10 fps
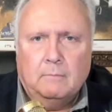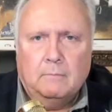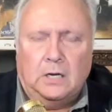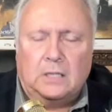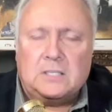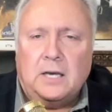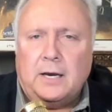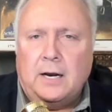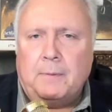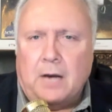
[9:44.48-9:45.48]
Let's kick
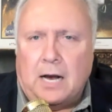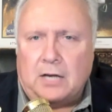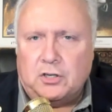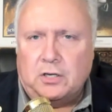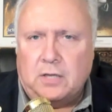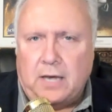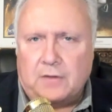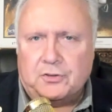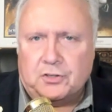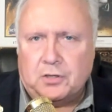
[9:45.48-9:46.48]
it up a notch in
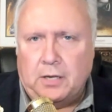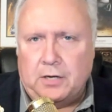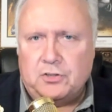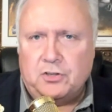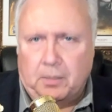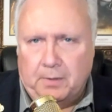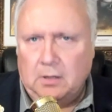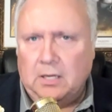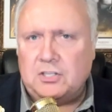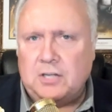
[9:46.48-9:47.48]
Kansas, ladies and gentlemen.
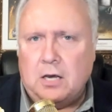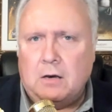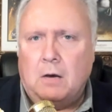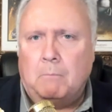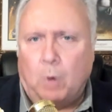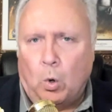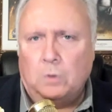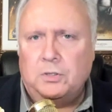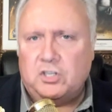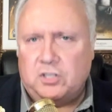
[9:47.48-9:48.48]
Let's take a
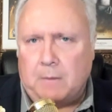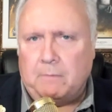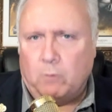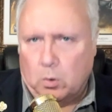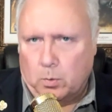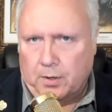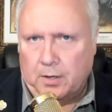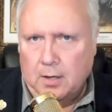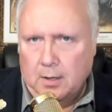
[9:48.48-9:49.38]
bold step forward.